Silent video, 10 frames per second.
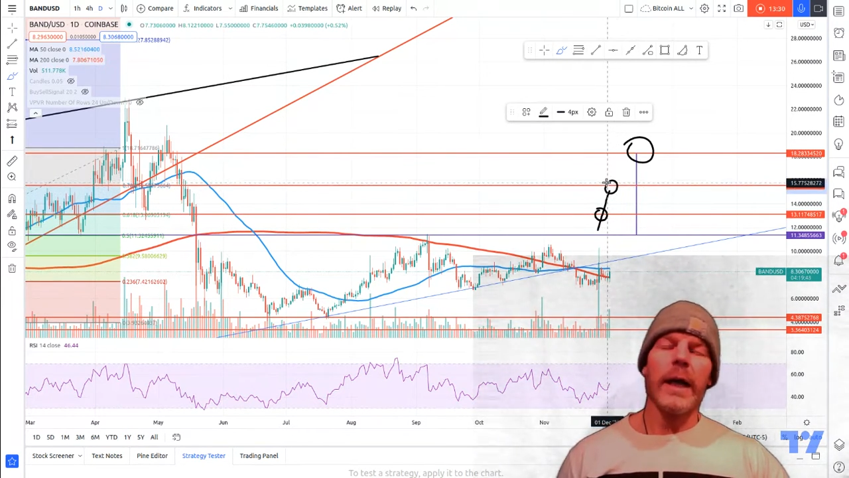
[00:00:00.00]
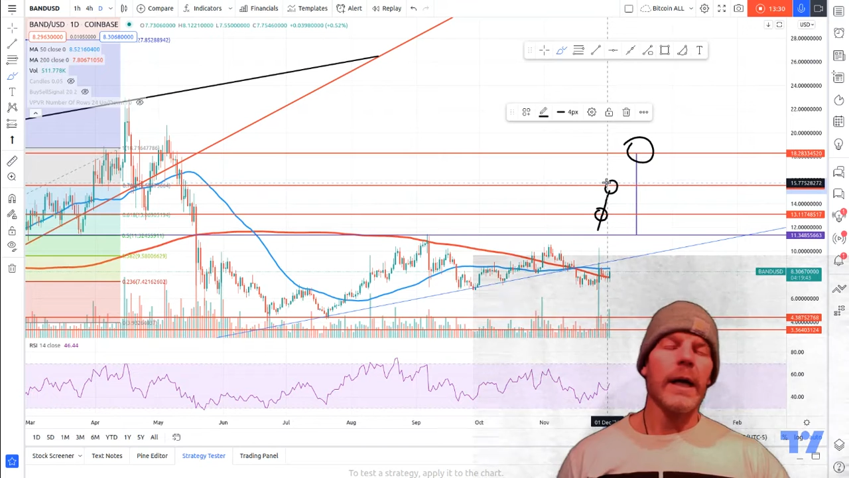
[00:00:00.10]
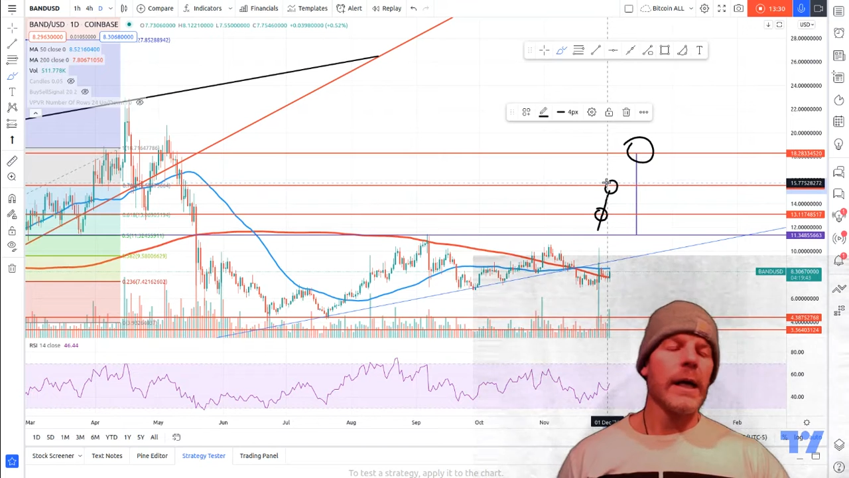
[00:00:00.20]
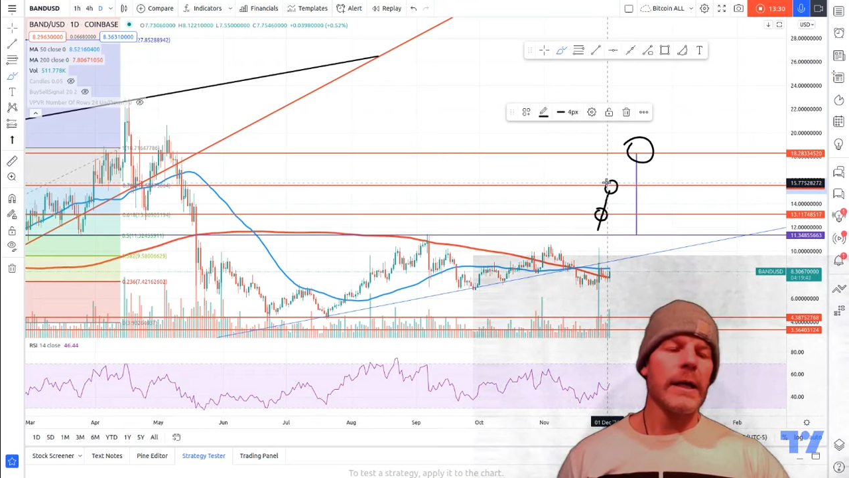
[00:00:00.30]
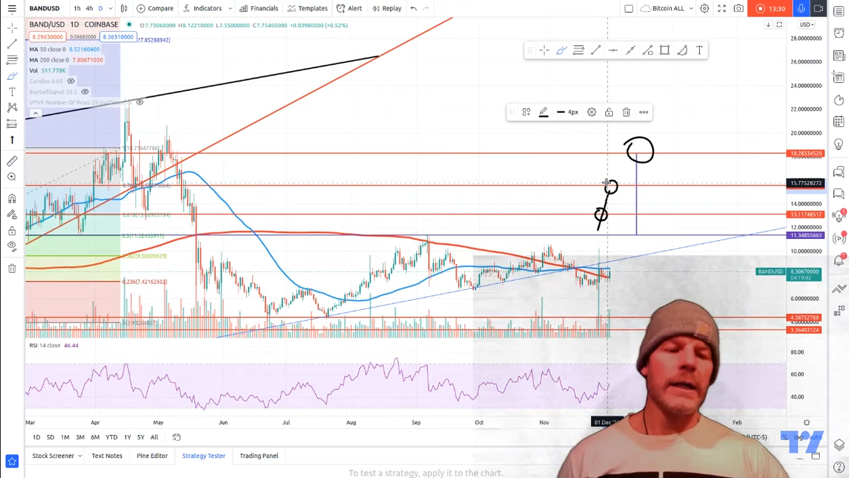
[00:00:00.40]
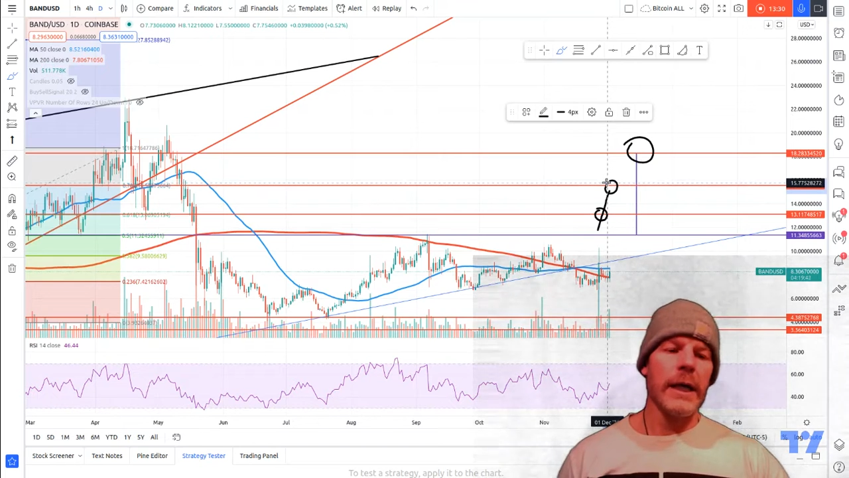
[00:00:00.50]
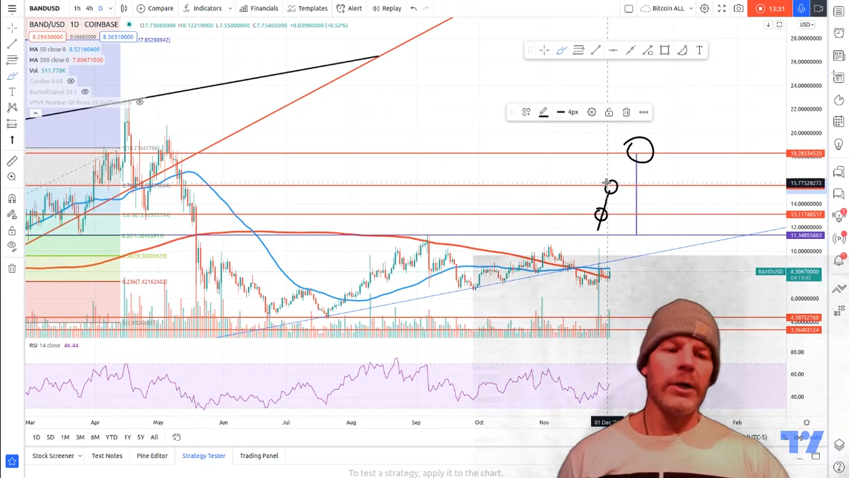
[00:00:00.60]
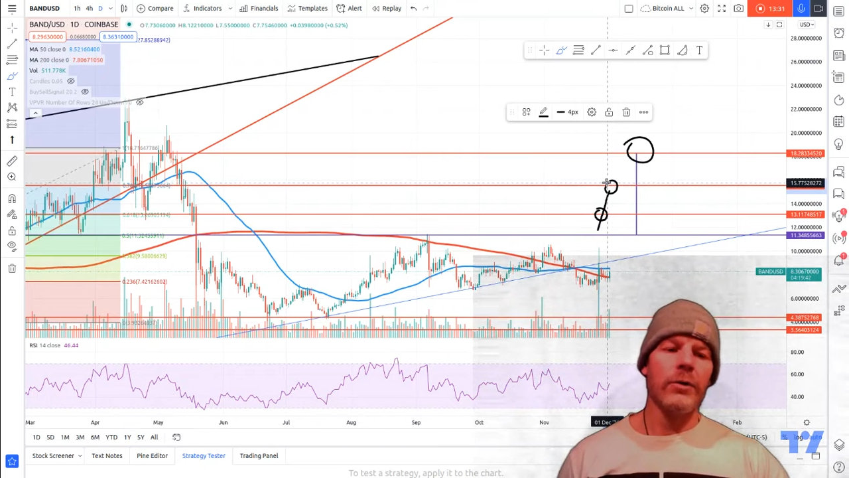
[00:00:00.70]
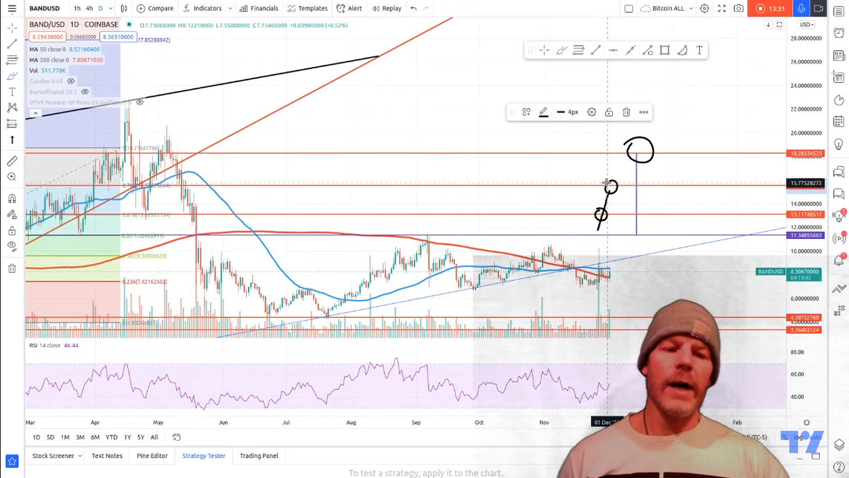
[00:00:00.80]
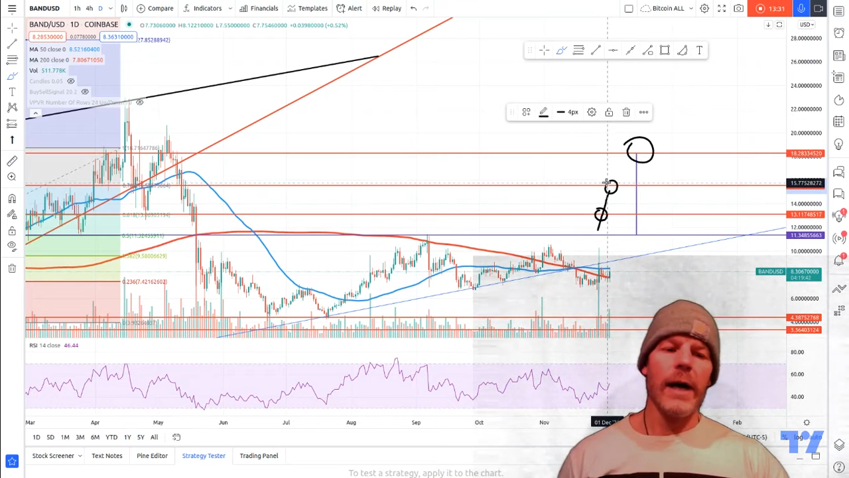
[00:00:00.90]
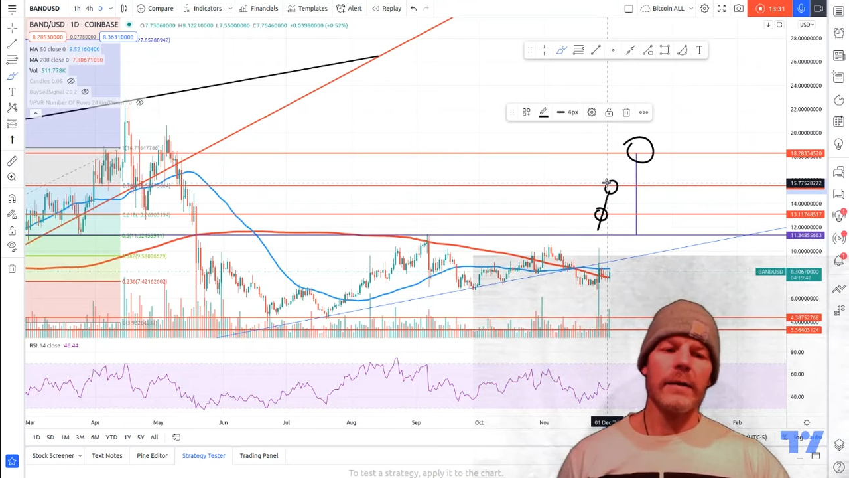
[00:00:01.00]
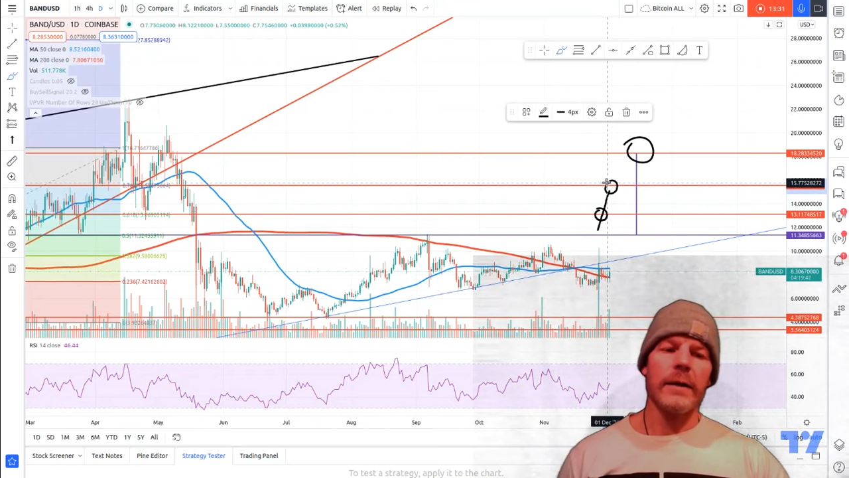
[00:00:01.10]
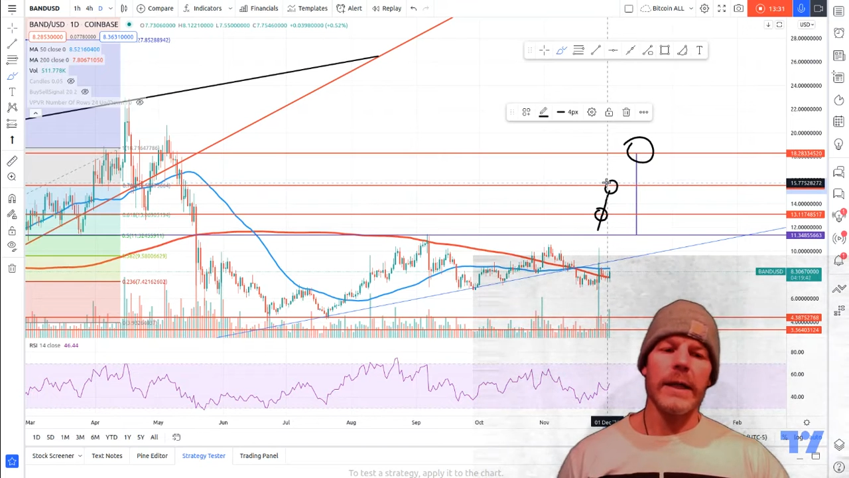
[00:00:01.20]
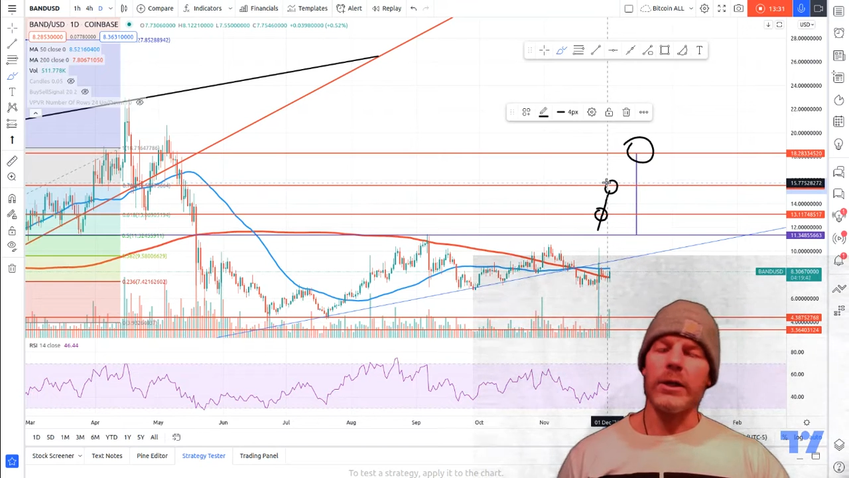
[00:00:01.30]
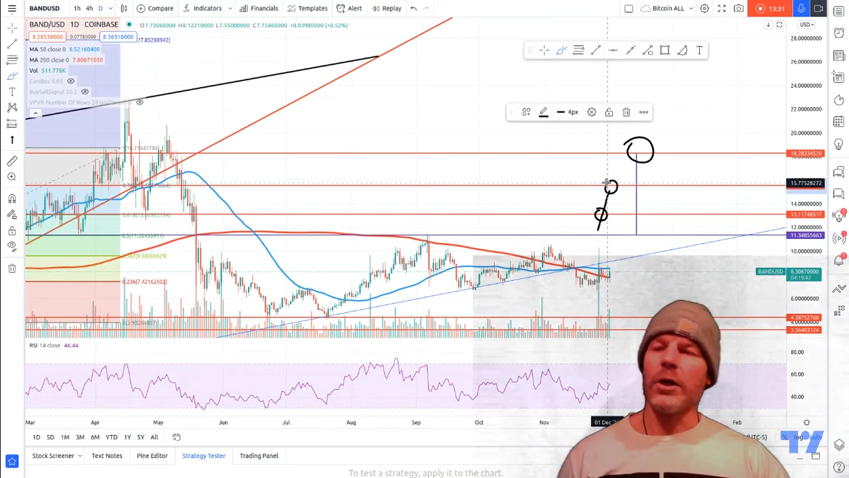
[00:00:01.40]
and continue exiting.